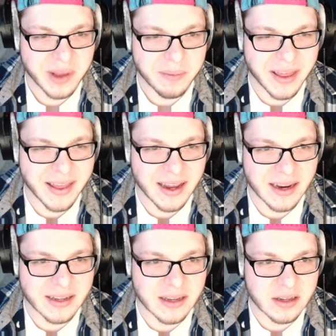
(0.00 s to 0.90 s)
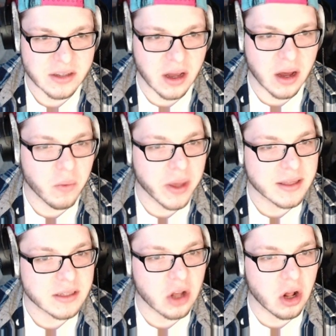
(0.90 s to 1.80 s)
that kind of sucks. Wait,
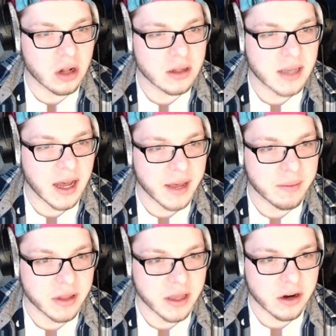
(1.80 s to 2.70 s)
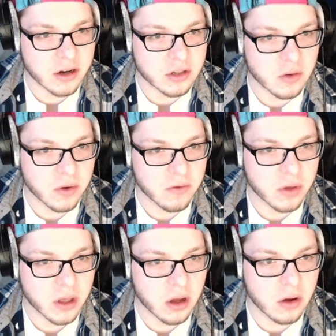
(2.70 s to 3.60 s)
this is all-time leader. So what if we
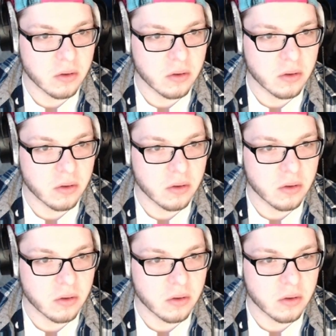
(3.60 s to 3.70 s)
go?